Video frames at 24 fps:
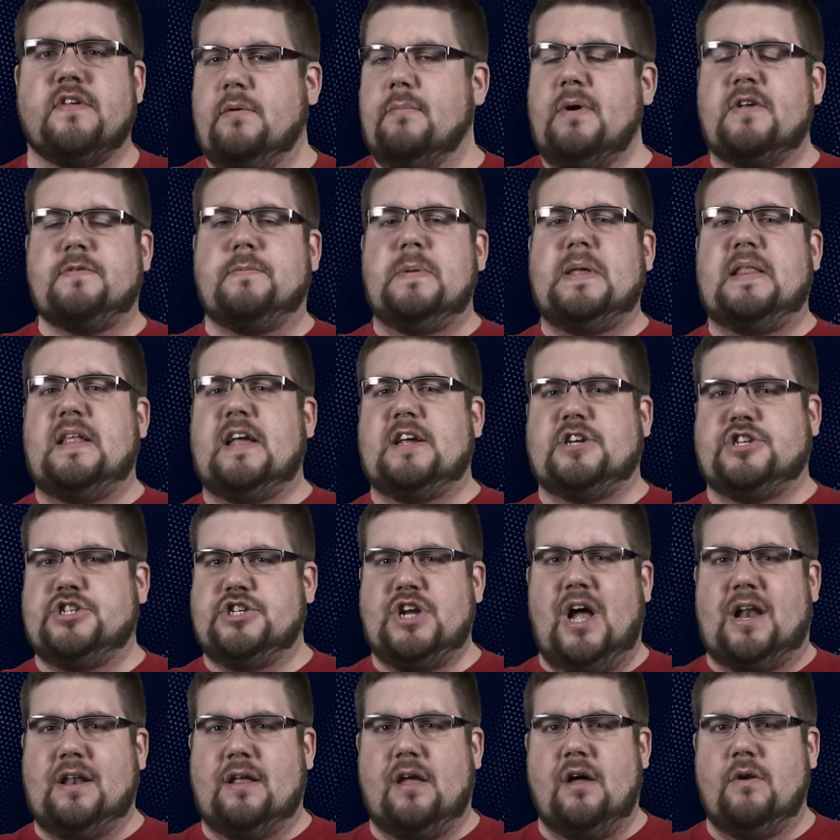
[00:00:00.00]
There must be like
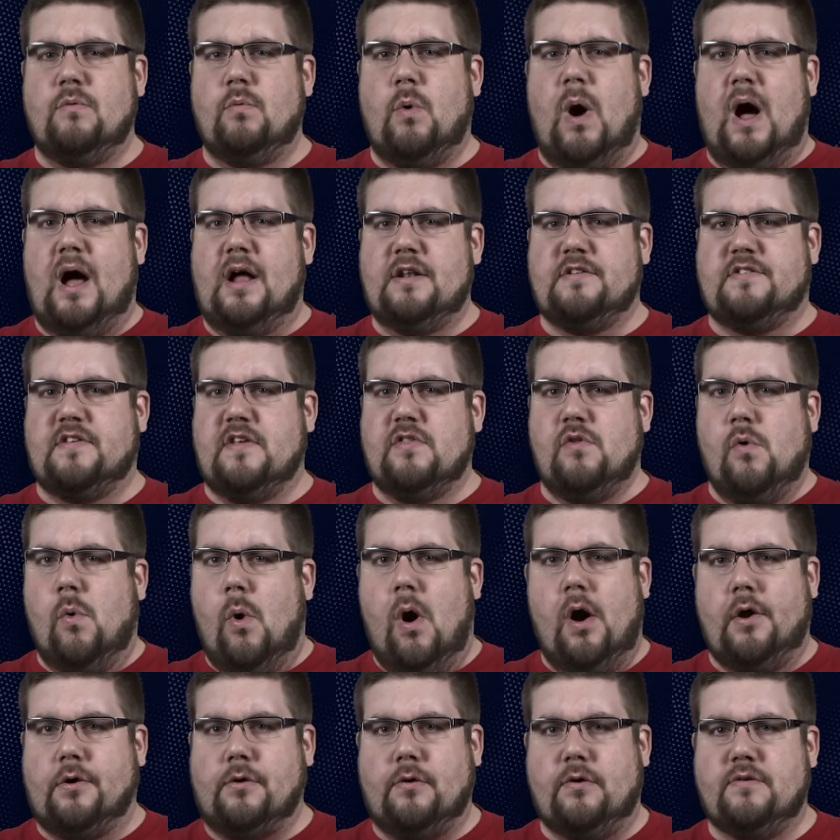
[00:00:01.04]
shotgun wads in the
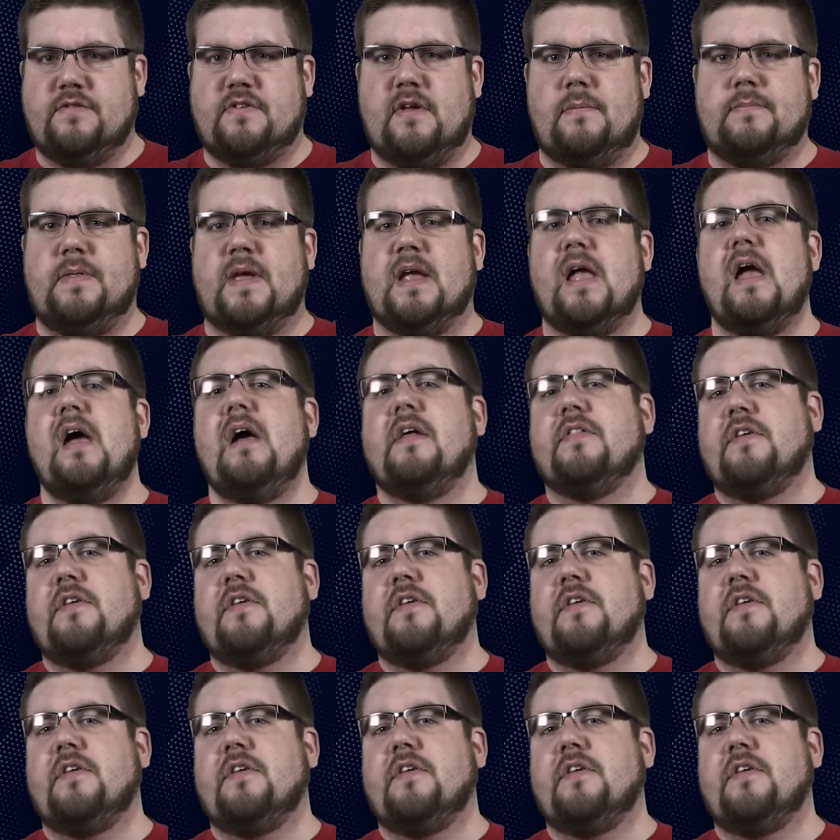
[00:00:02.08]
water or something.